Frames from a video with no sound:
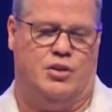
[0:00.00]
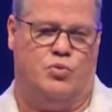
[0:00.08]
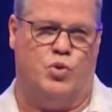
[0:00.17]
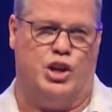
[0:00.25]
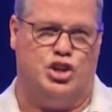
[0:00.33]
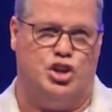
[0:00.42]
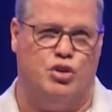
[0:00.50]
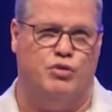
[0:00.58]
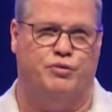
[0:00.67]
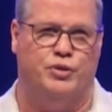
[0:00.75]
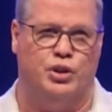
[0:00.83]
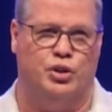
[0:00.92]
when you
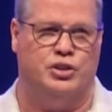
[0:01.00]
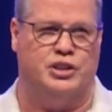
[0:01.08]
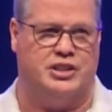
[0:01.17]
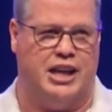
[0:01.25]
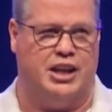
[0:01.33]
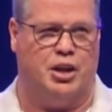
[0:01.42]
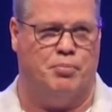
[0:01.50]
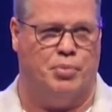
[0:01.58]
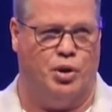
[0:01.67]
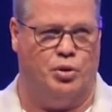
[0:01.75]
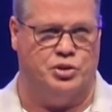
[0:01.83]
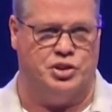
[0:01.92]
feel to take a
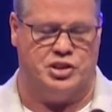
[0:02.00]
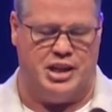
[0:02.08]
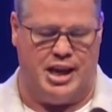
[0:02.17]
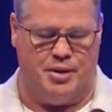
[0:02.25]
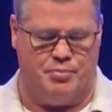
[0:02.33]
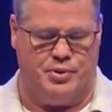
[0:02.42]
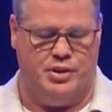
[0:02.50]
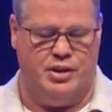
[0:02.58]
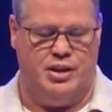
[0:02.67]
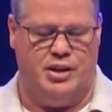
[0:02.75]
bold step,